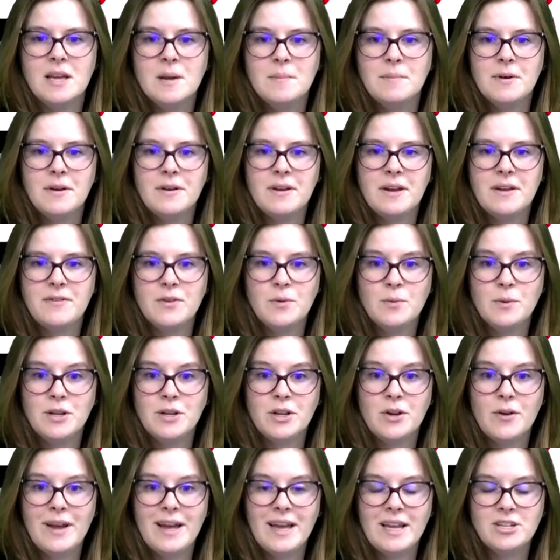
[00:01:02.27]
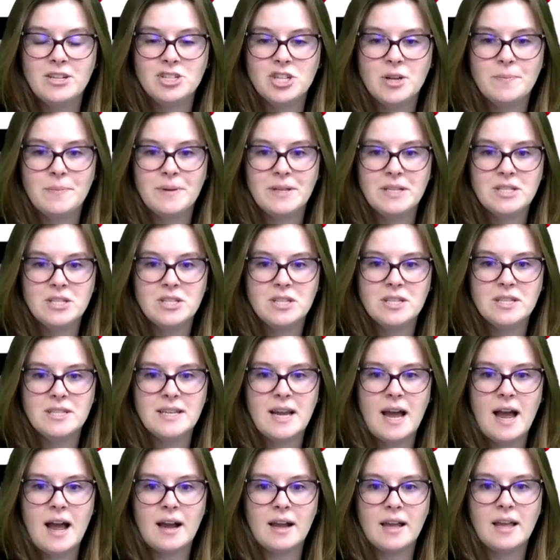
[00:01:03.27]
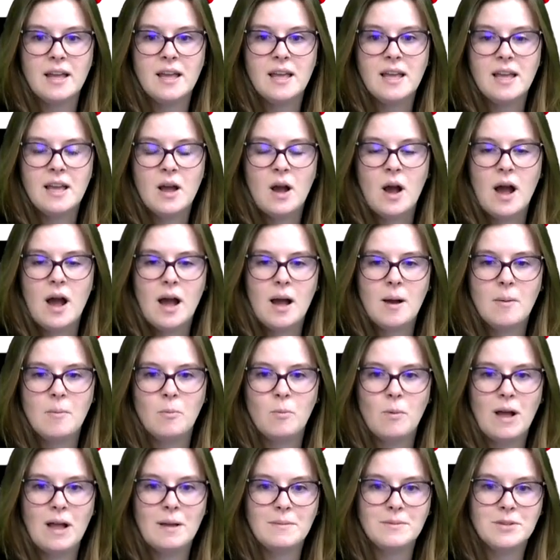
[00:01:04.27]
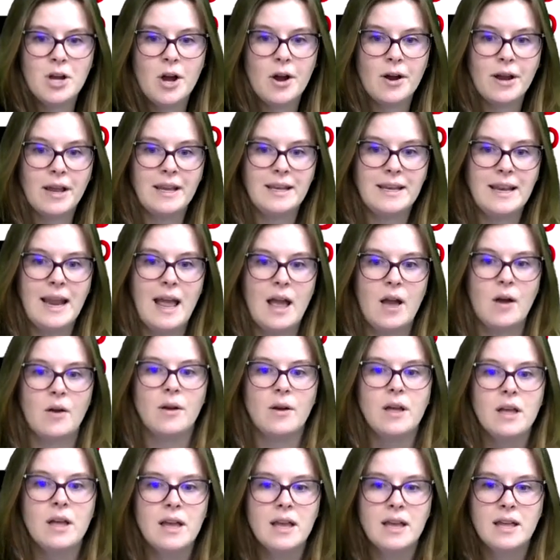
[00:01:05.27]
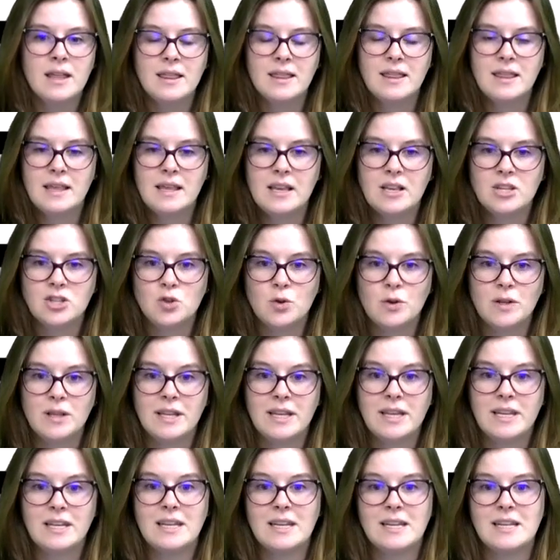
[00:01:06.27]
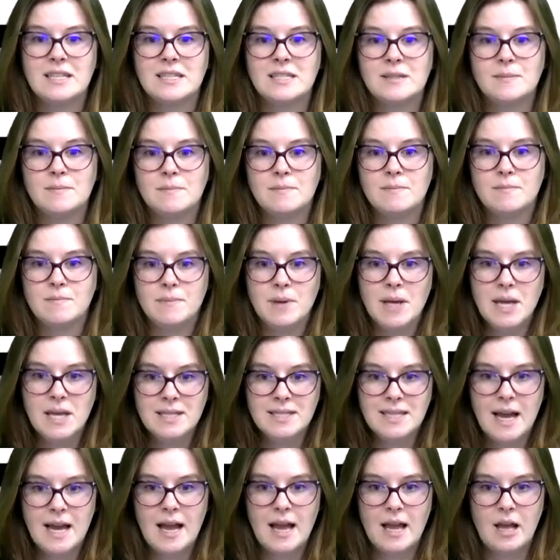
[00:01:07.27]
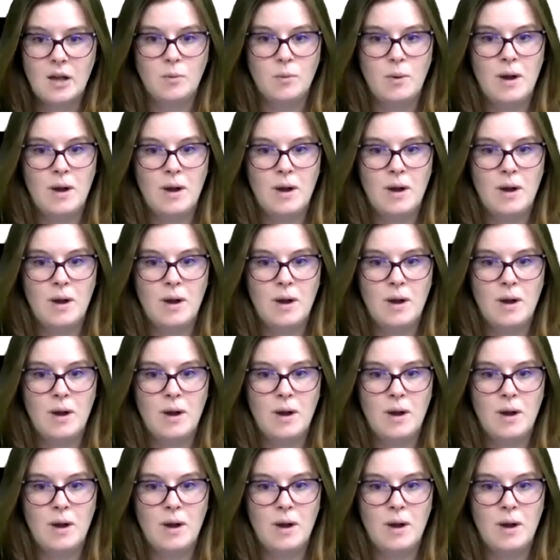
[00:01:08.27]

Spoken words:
But if you want to go ahead and jump into the doc while I'm talking now, the shortened link is bit.ly/DLD,